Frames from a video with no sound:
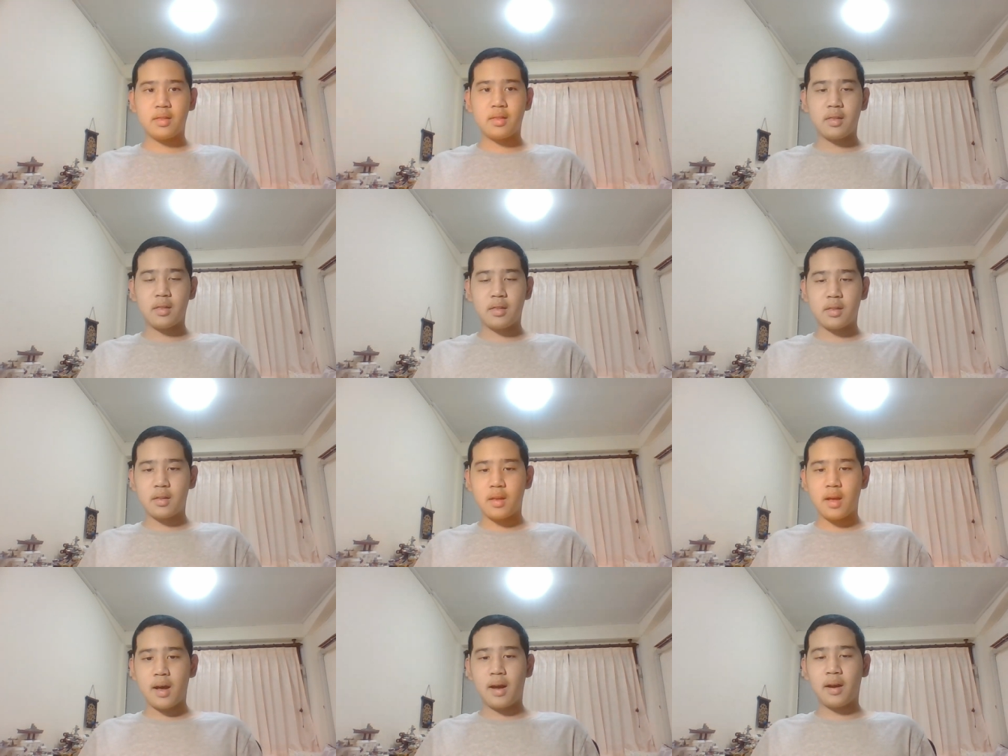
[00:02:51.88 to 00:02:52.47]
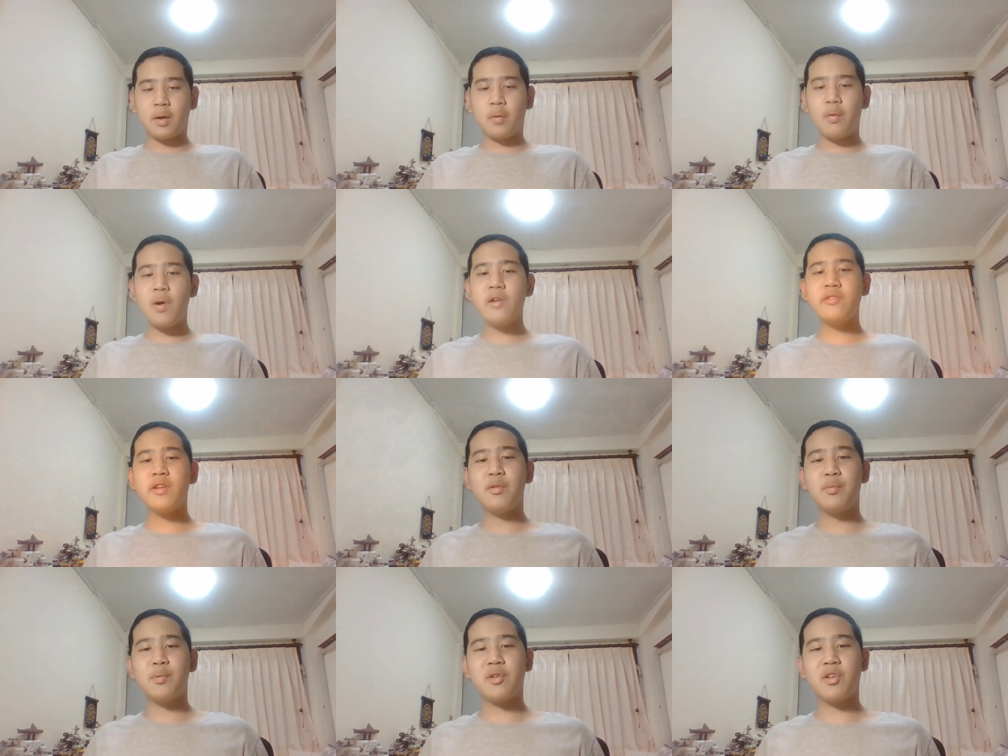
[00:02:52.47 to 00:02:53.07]
The
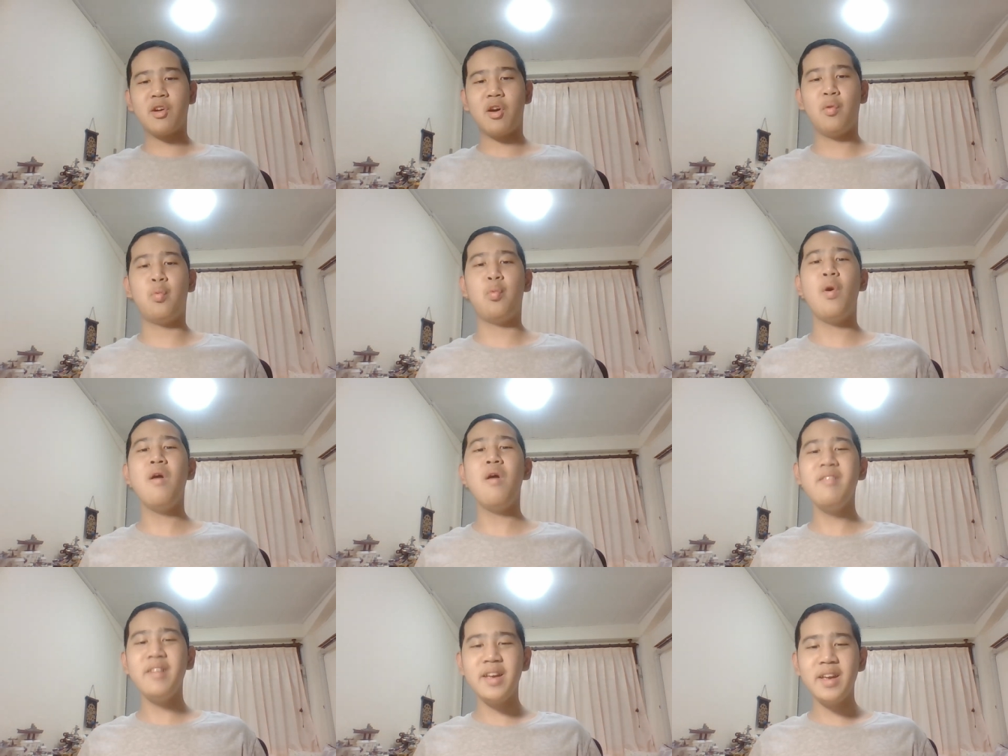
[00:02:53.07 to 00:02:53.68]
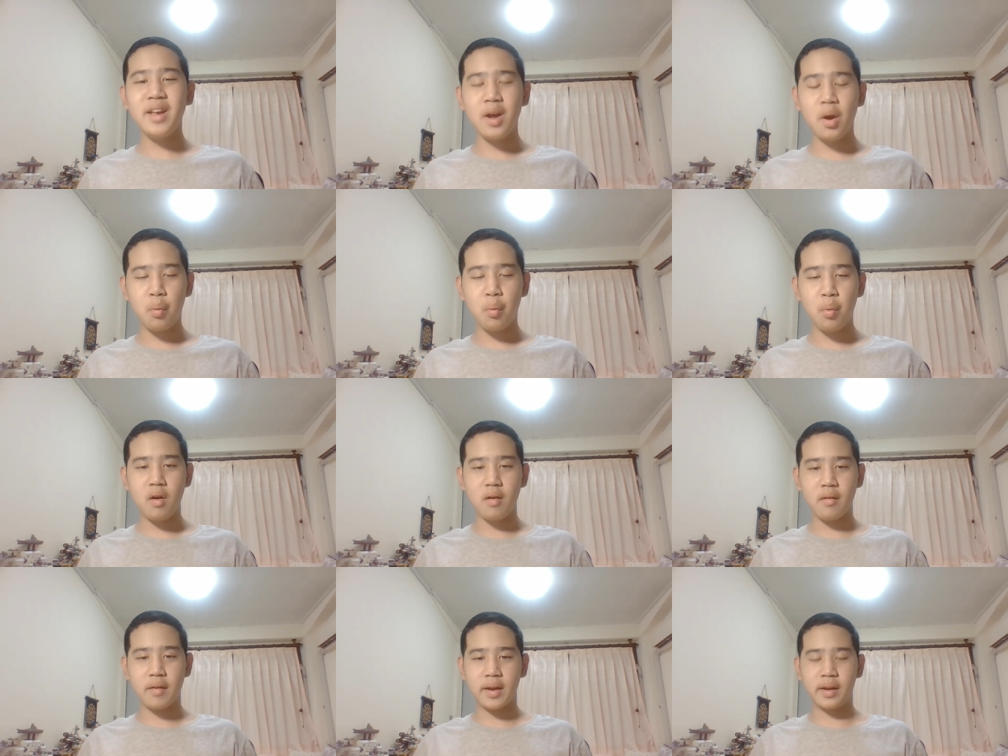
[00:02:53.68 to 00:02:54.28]
questions which are very
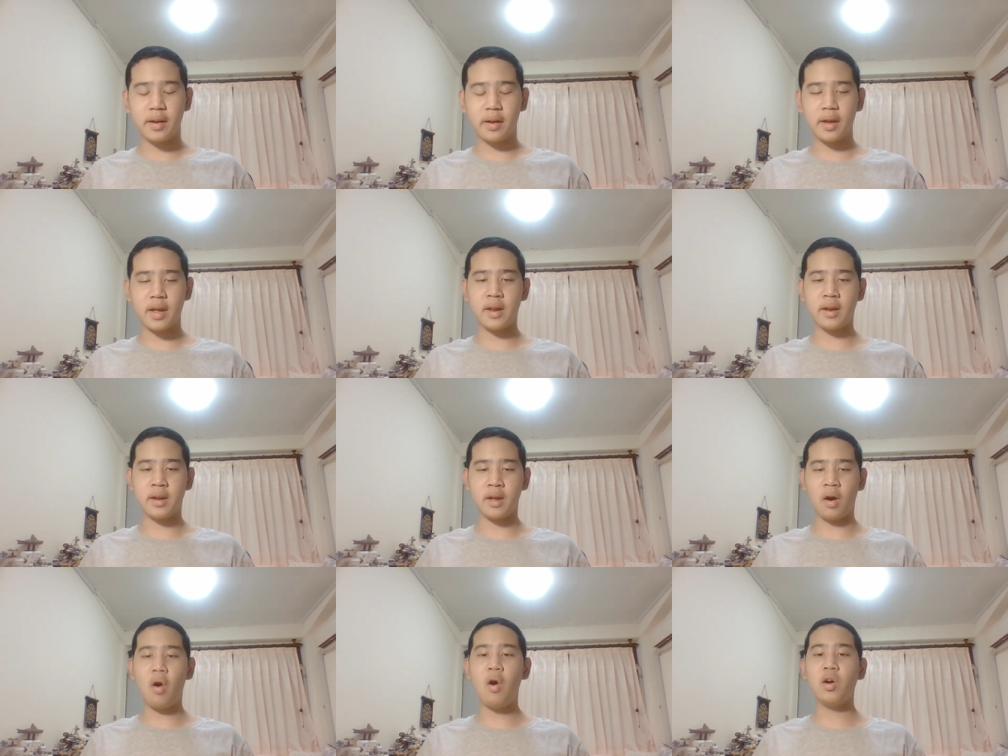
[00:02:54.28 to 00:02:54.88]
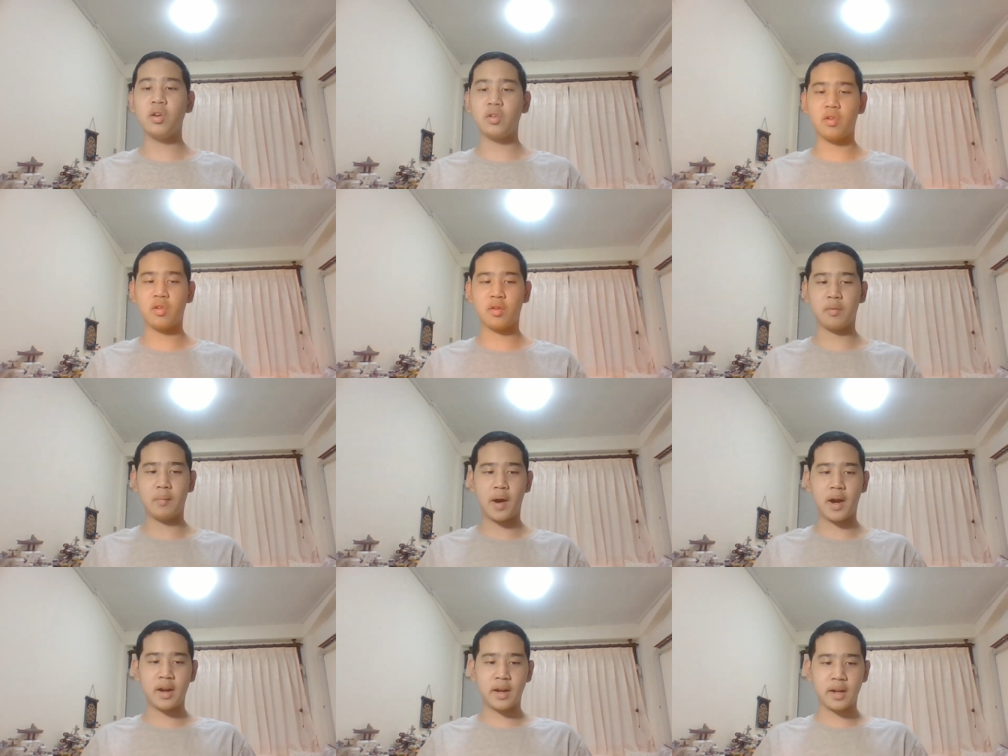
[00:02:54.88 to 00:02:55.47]
worrying in the author's
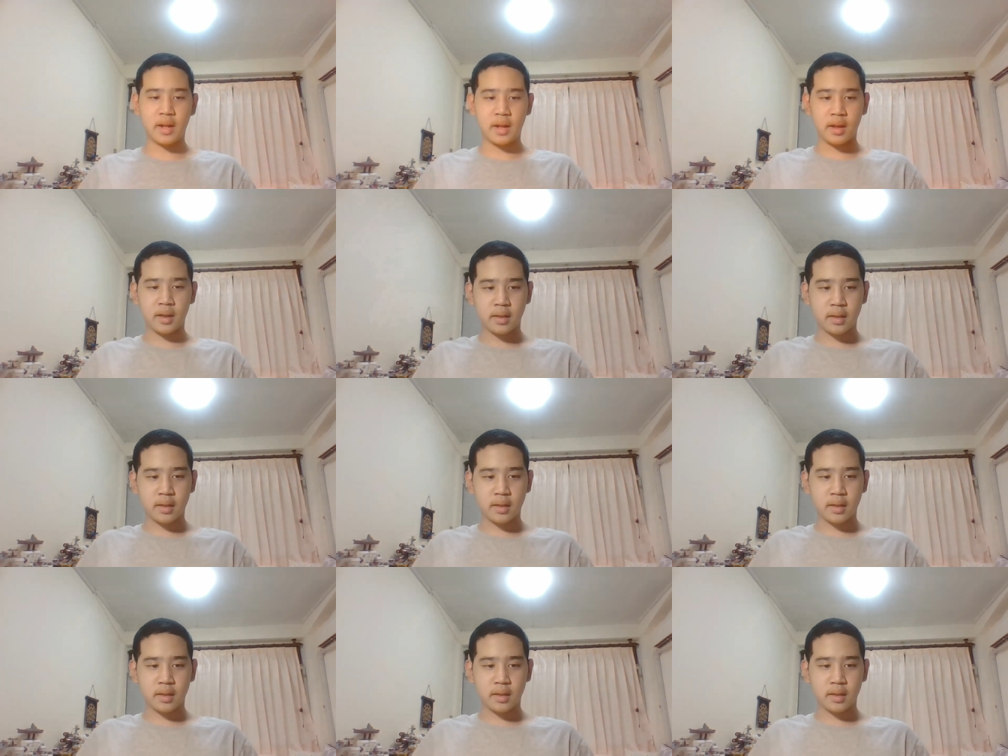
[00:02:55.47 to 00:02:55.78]
mind is